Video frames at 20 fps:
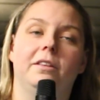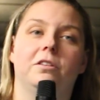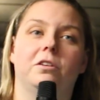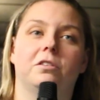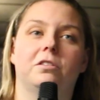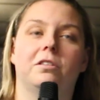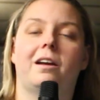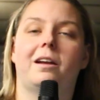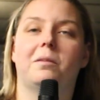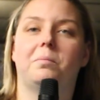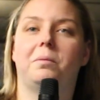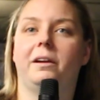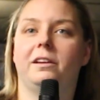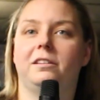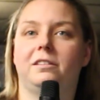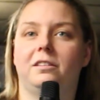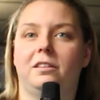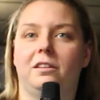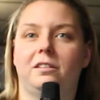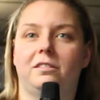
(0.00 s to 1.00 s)
there's a lot of
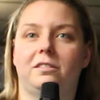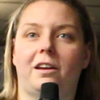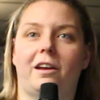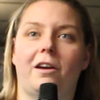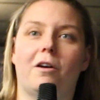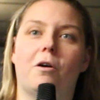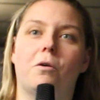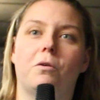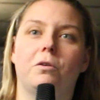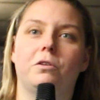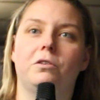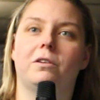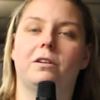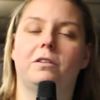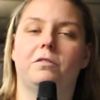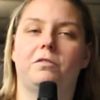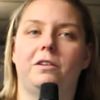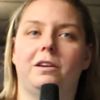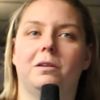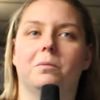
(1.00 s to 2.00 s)
places that say, oh, you
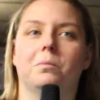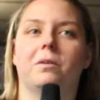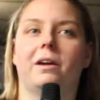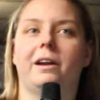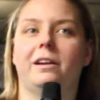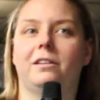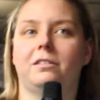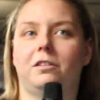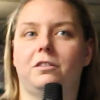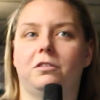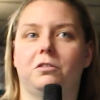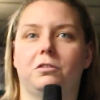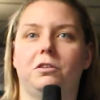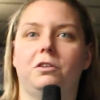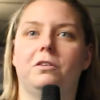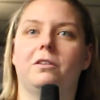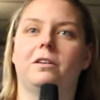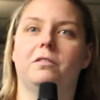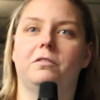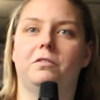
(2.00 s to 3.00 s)
can feed them raisins or
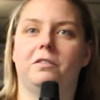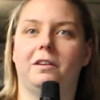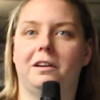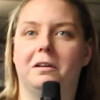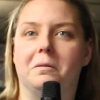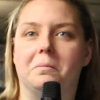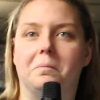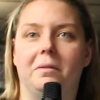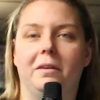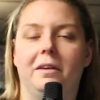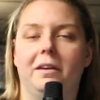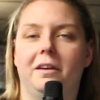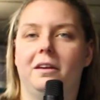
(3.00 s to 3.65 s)
you can feed them,